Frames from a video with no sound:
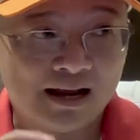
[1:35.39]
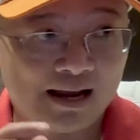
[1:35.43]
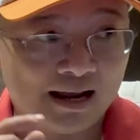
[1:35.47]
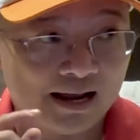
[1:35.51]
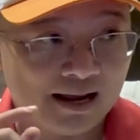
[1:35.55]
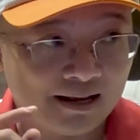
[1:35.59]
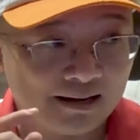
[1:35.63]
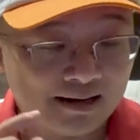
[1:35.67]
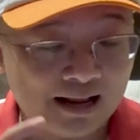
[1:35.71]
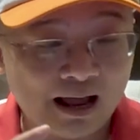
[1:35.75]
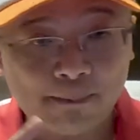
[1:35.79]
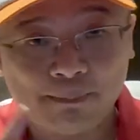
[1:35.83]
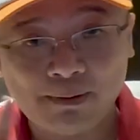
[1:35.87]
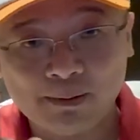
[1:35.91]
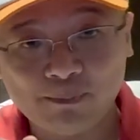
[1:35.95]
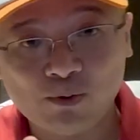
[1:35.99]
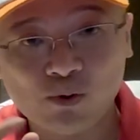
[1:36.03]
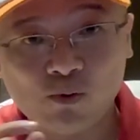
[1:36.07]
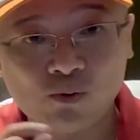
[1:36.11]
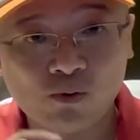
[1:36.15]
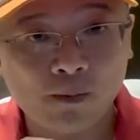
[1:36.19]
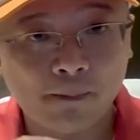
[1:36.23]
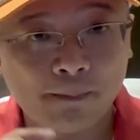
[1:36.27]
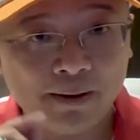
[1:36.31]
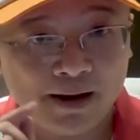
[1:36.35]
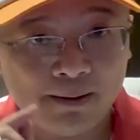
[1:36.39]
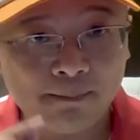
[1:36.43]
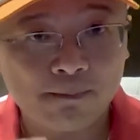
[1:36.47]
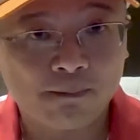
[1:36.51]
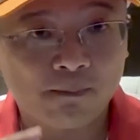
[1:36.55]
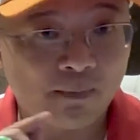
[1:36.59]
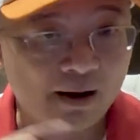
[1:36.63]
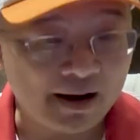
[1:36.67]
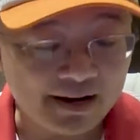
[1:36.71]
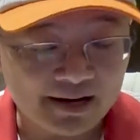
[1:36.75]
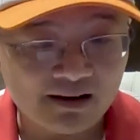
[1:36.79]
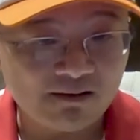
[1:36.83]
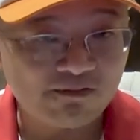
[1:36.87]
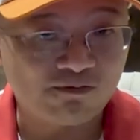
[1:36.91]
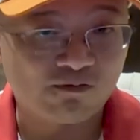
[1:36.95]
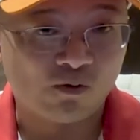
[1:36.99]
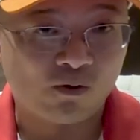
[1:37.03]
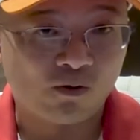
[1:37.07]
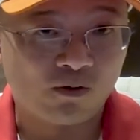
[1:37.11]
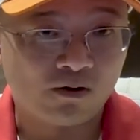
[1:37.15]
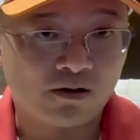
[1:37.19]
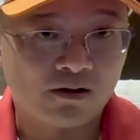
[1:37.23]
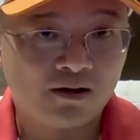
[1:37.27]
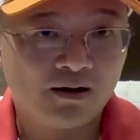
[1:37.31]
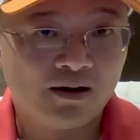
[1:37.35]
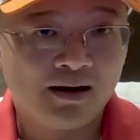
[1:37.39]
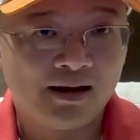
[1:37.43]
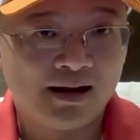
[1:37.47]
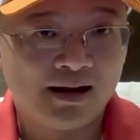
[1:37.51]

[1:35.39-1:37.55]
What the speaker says: and that people will pay money for.